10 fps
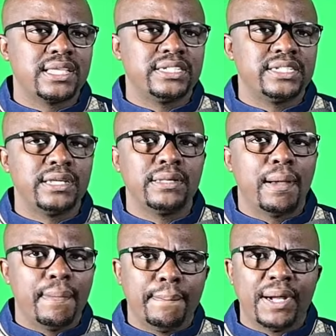other day,
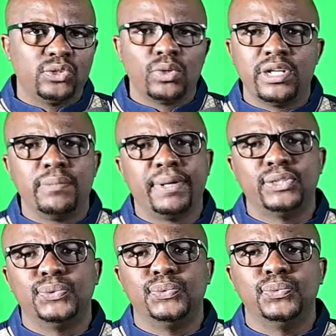part one and
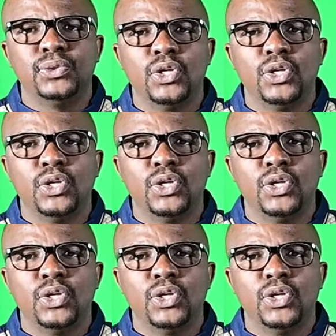part two.